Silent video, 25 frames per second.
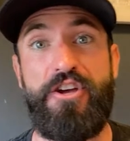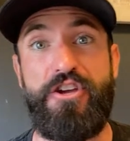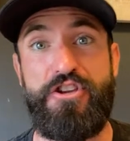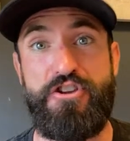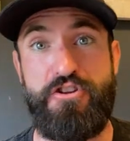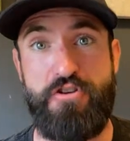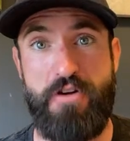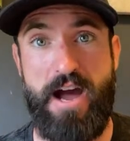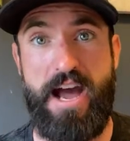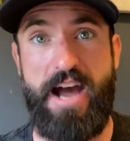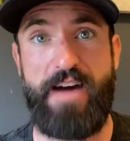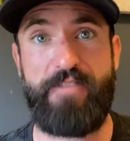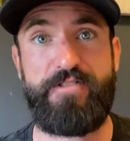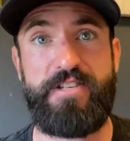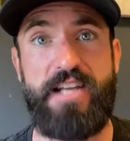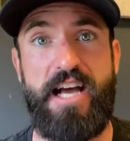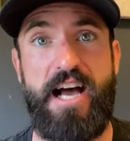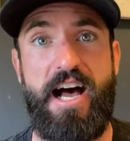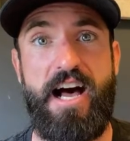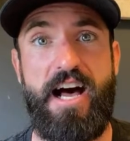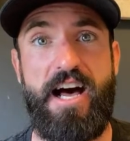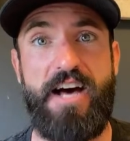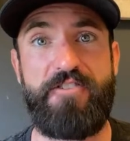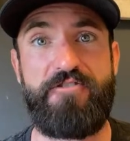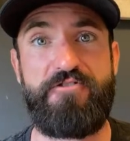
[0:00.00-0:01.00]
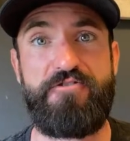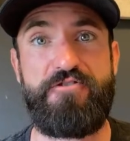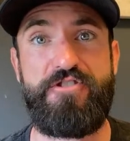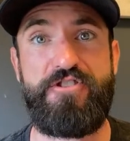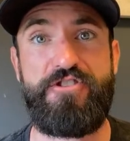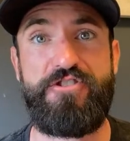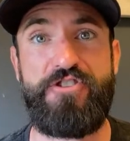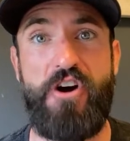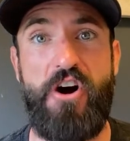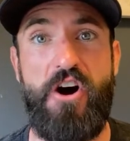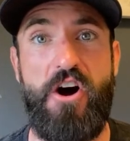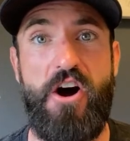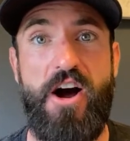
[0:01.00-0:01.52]
You have to honor
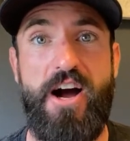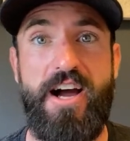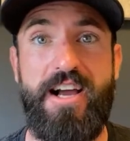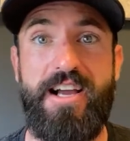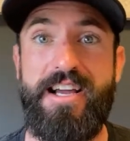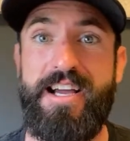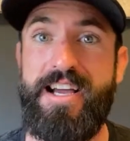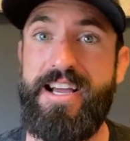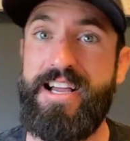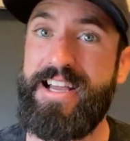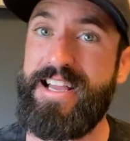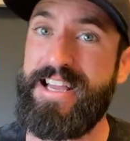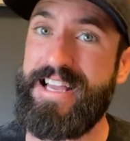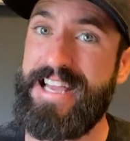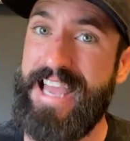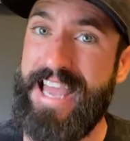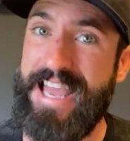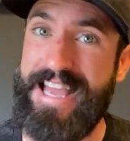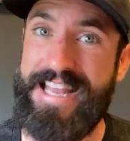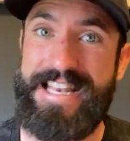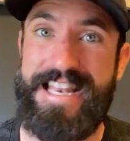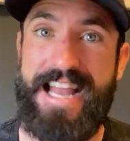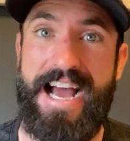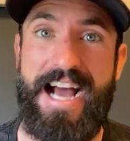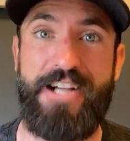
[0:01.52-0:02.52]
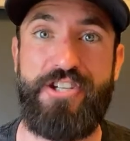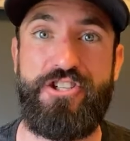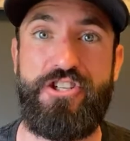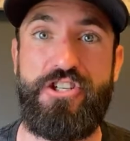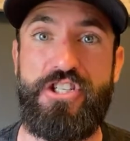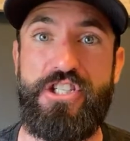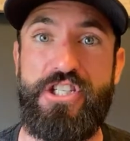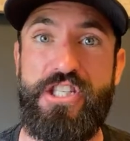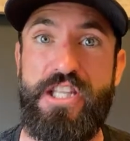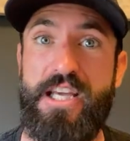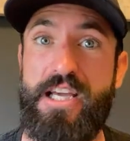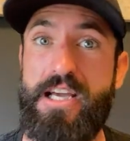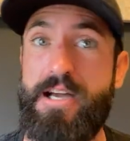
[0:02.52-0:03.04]
the dog and not
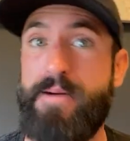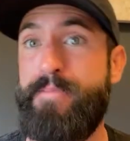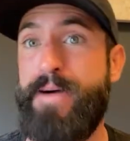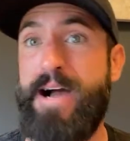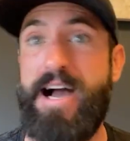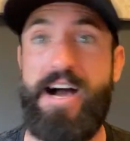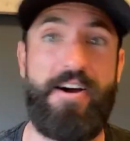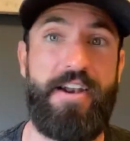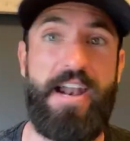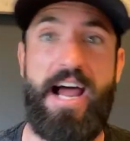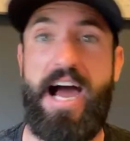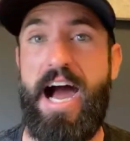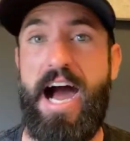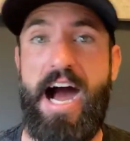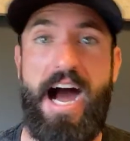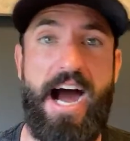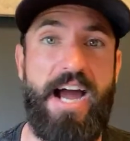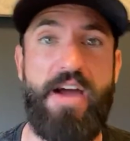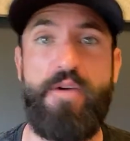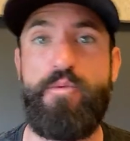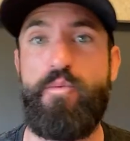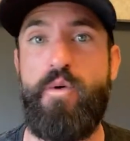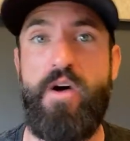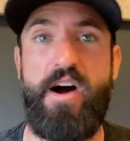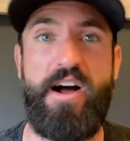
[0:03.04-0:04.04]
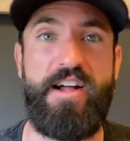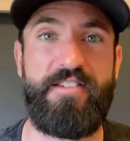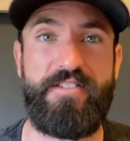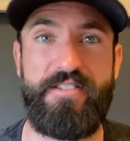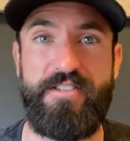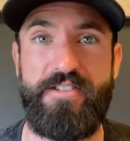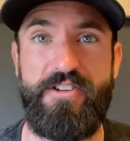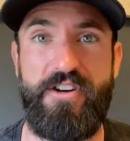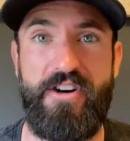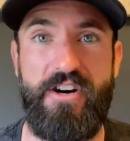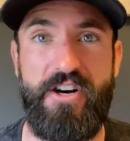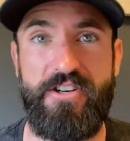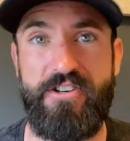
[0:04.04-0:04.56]
just think about, I want
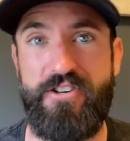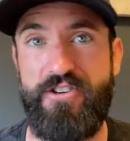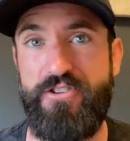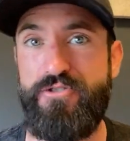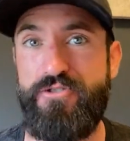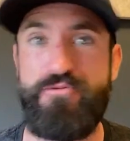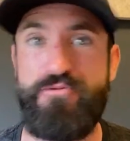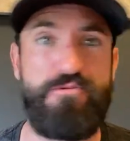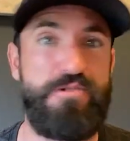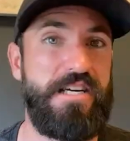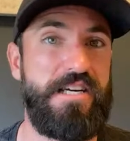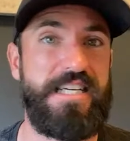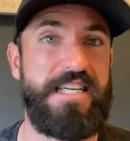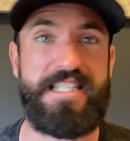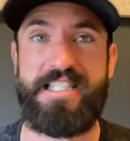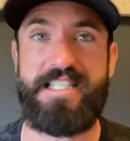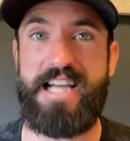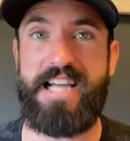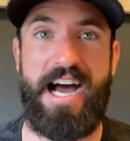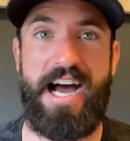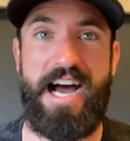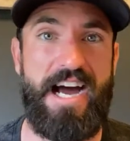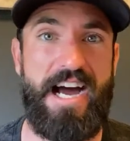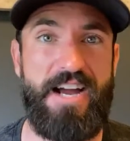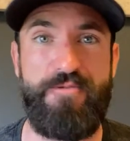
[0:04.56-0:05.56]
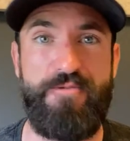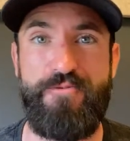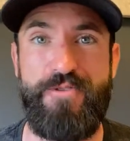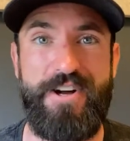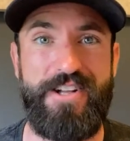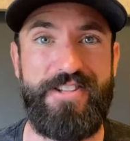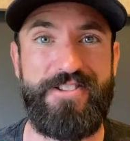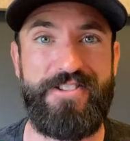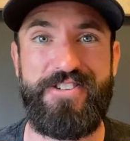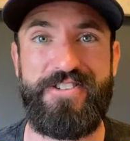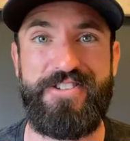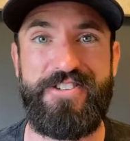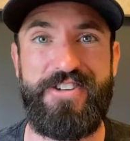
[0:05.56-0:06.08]
the dog to do this. I
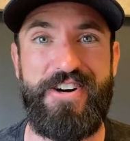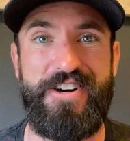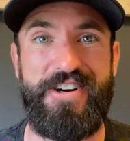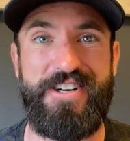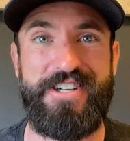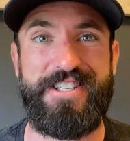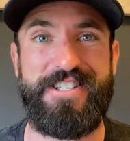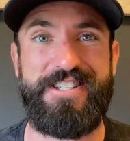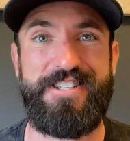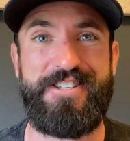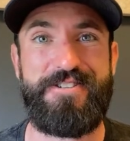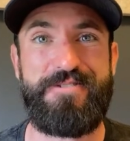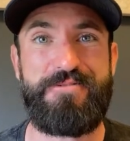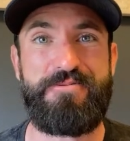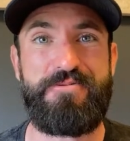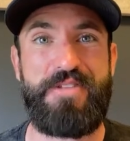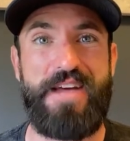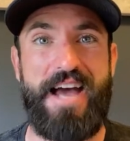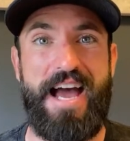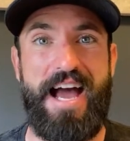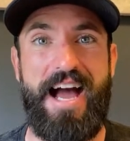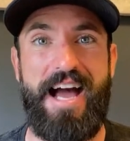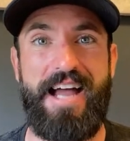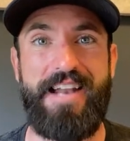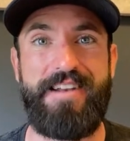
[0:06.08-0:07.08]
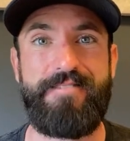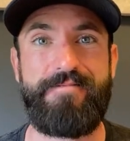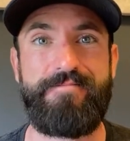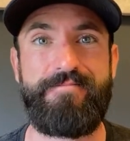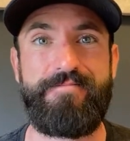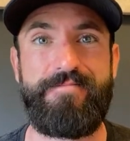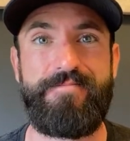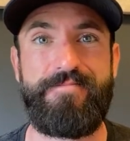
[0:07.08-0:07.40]
want the dog to do that.